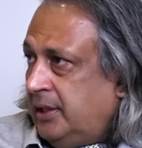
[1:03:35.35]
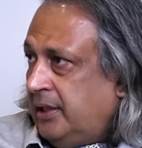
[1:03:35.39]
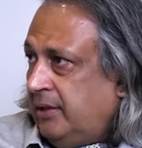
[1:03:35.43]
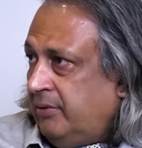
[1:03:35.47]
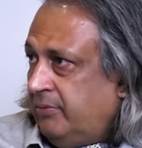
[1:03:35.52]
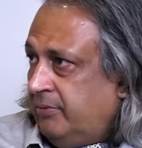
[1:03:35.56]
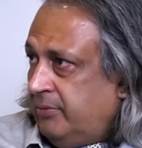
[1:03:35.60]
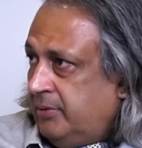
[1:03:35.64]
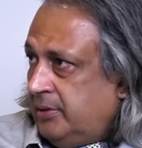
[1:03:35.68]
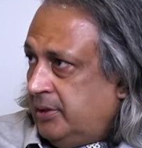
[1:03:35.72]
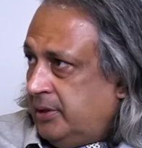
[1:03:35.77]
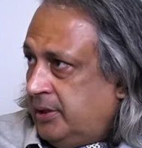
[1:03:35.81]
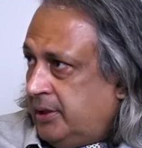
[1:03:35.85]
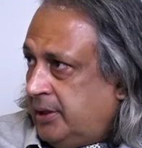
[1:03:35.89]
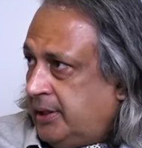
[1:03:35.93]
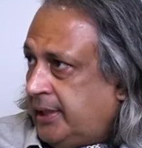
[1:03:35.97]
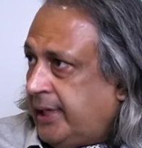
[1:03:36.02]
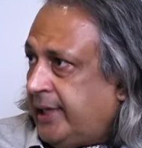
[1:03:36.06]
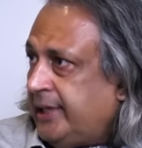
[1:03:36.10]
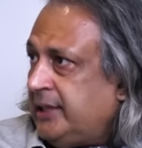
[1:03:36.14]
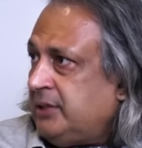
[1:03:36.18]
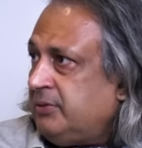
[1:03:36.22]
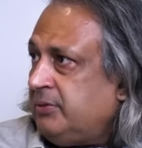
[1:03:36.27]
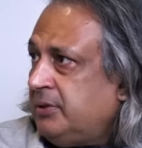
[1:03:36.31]
have
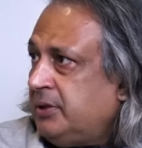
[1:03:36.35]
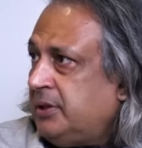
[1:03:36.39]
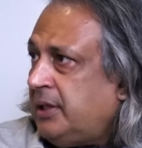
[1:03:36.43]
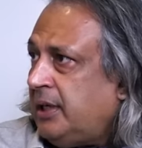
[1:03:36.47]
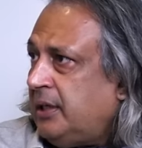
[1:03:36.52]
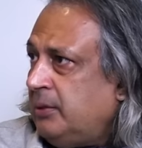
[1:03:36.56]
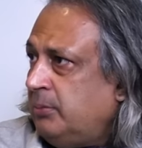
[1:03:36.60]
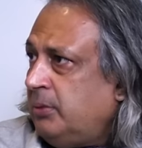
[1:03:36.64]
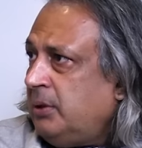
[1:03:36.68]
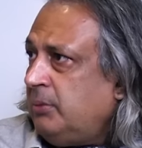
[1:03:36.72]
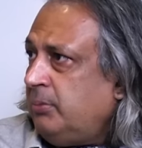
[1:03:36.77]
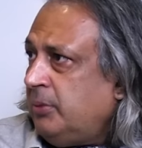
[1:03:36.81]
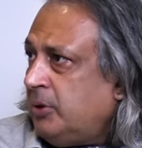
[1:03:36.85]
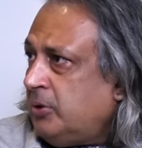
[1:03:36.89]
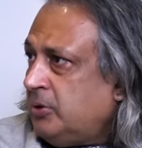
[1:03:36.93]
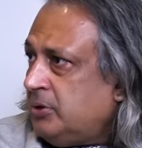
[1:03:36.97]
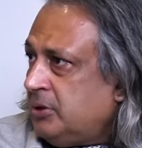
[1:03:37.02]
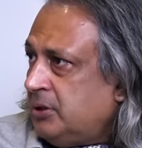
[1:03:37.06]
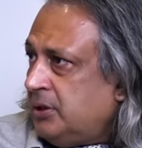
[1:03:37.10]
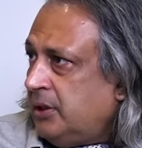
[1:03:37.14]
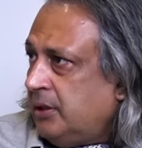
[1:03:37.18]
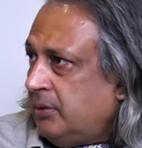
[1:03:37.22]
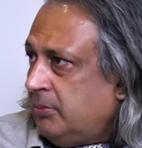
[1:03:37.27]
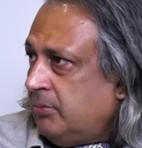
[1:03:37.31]
ties with Taliban
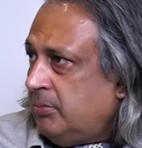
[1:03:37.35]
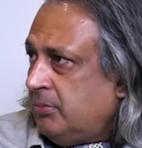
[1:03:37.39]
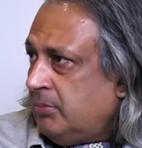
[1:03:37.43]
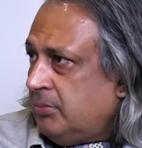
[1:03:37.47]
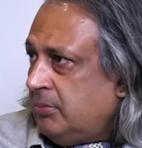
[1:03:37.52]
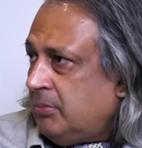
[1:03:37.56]
because they